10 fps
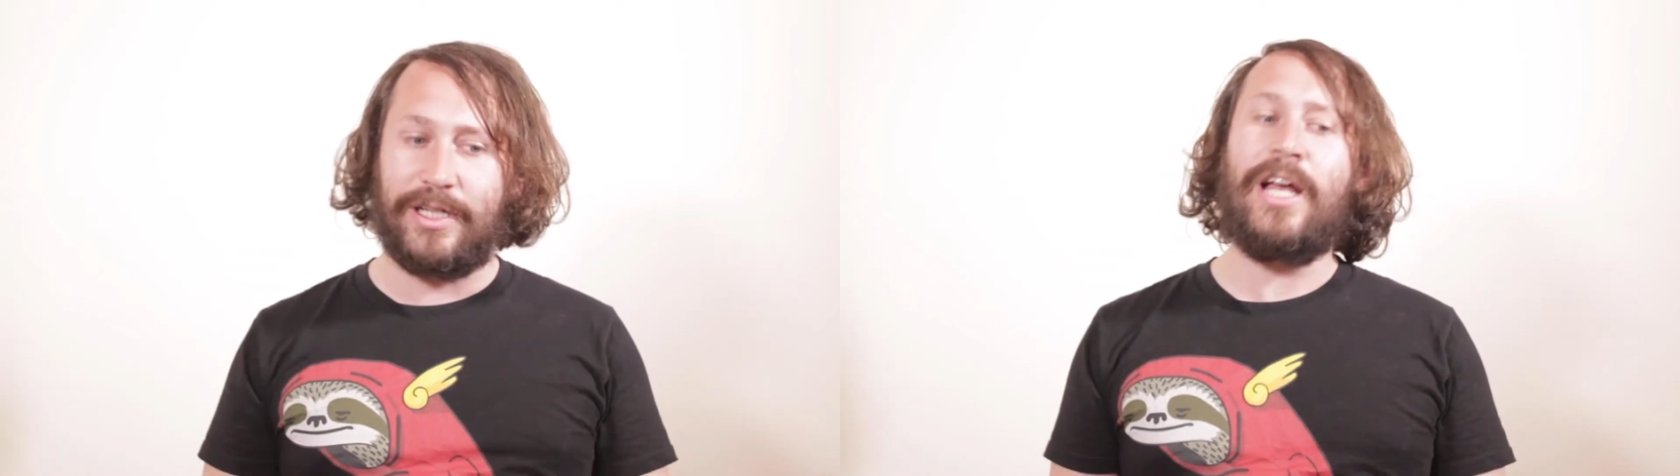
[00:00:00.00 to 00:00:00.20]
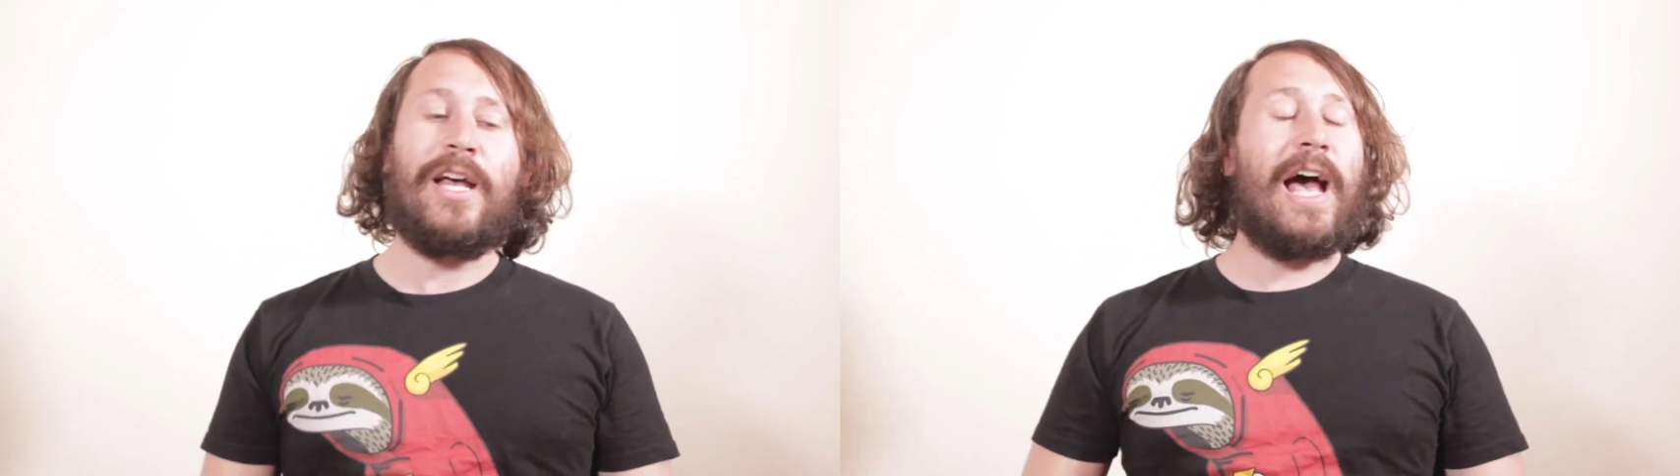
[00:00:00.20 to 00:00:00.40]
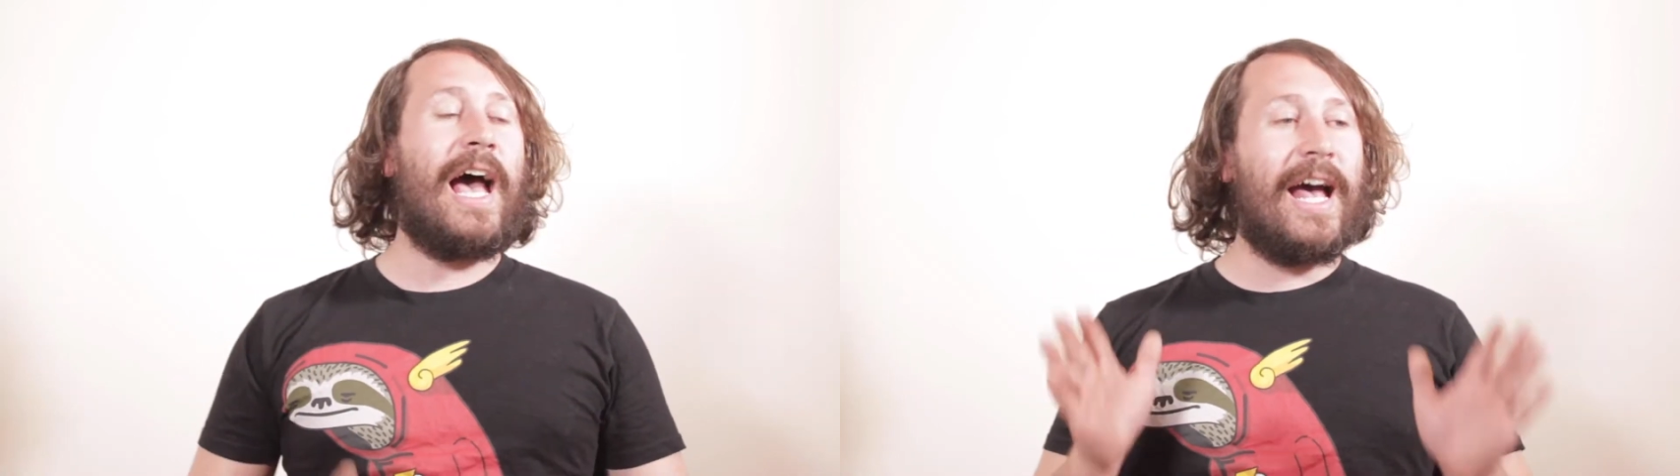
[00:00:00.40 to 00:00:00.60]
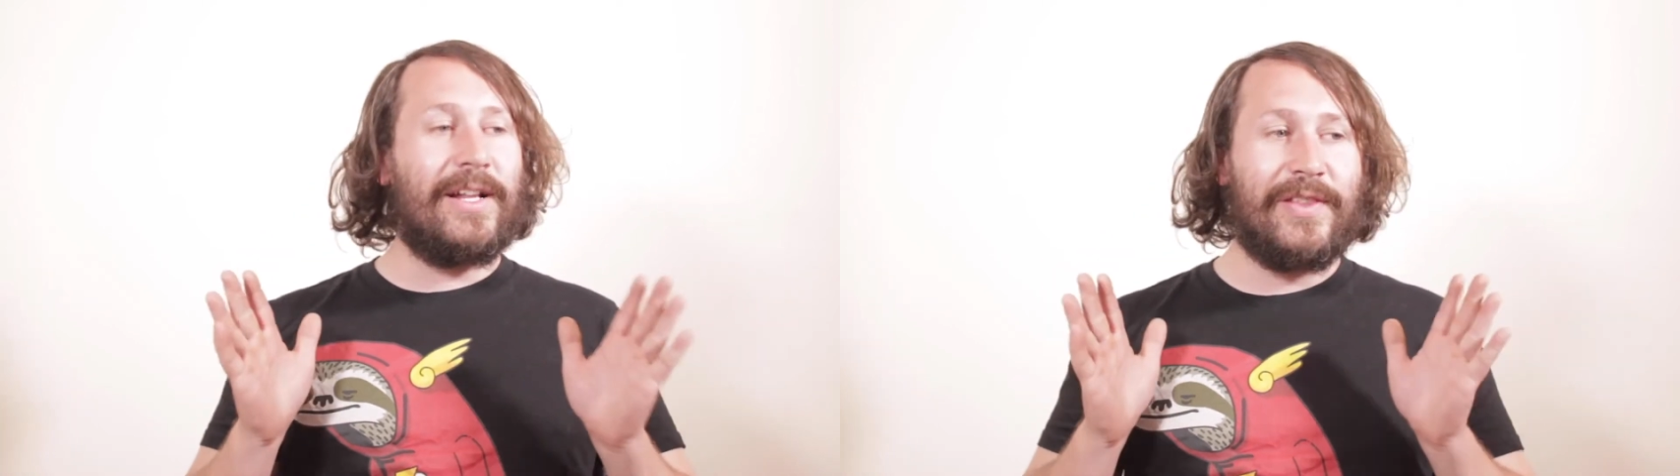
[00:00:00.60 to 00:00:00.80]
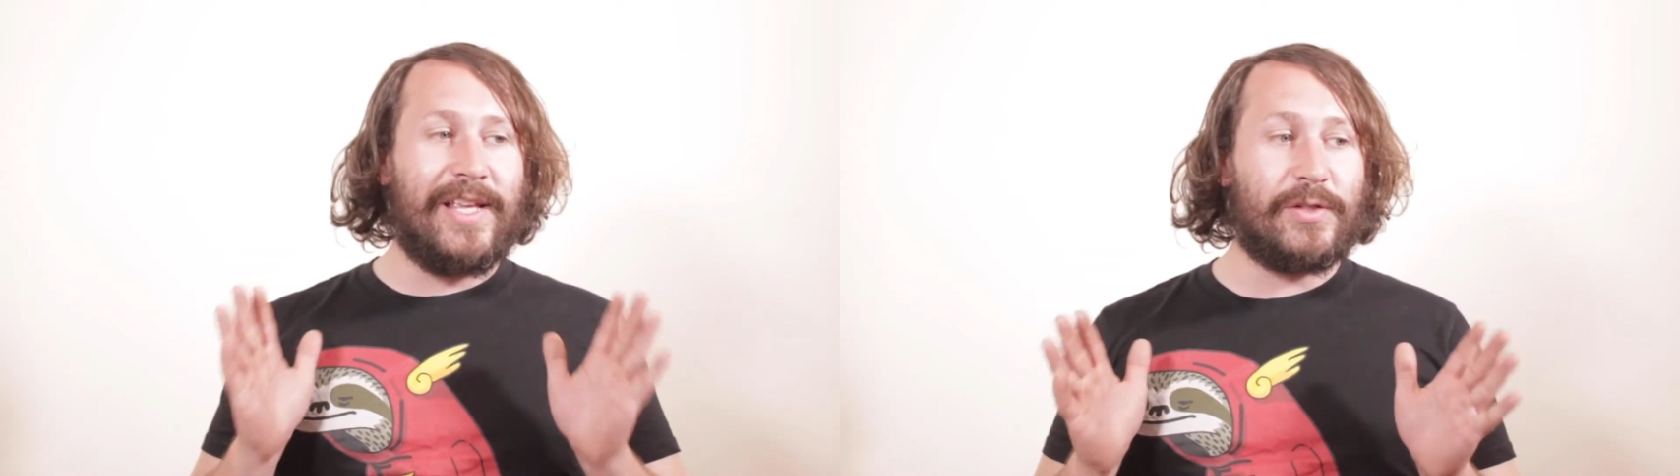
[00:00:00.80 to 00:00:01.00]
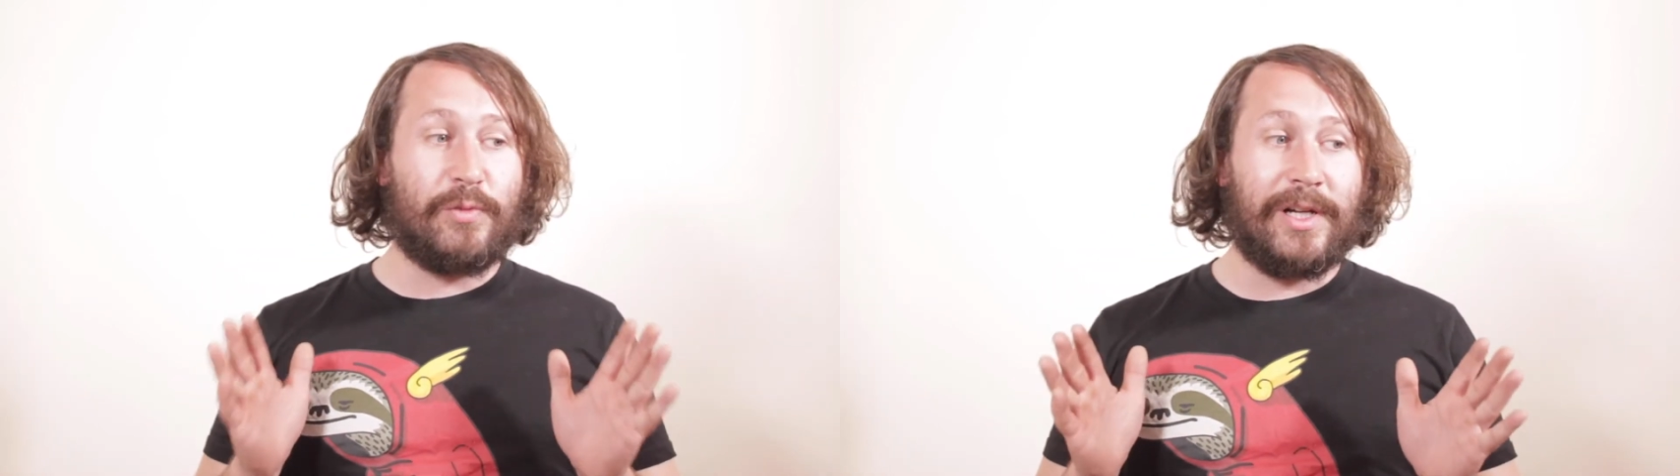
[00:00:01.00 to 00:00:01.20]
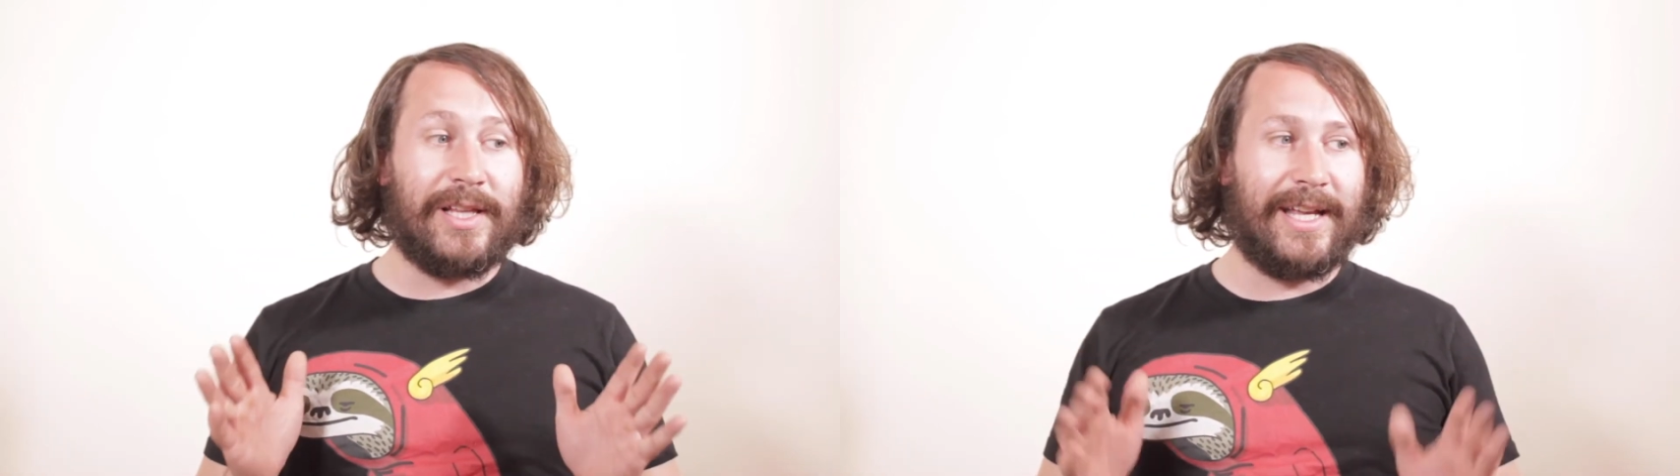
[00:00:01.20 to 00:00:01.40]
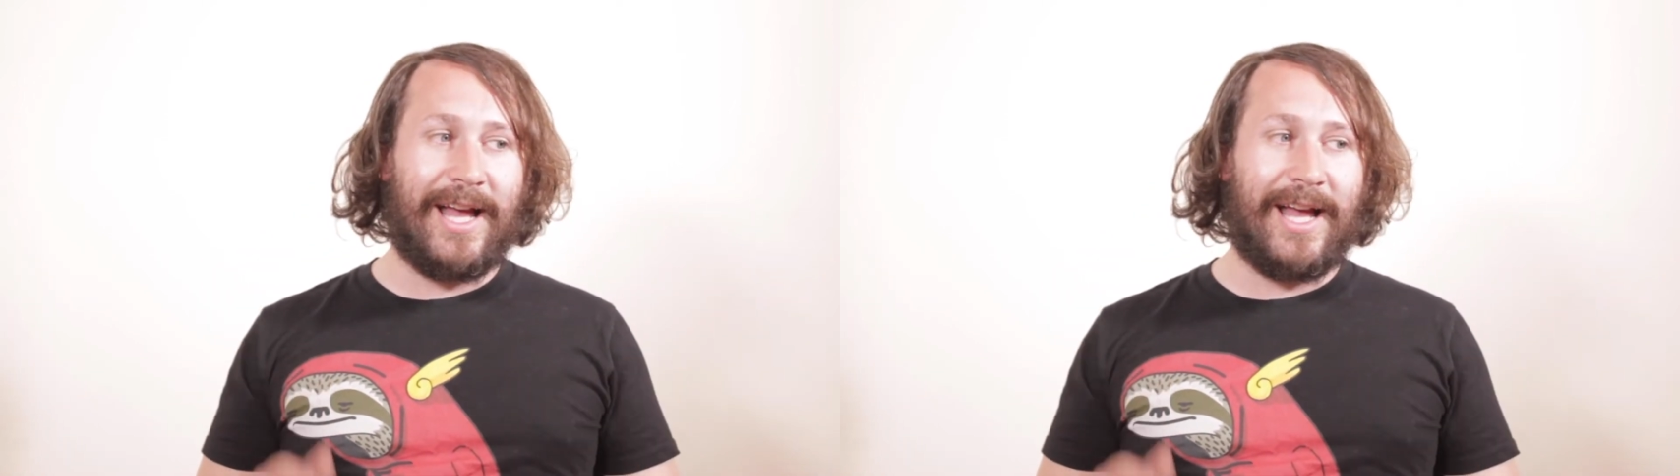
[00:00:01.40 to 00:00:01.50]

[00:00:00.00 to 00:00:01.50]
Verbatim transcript: it. And this really,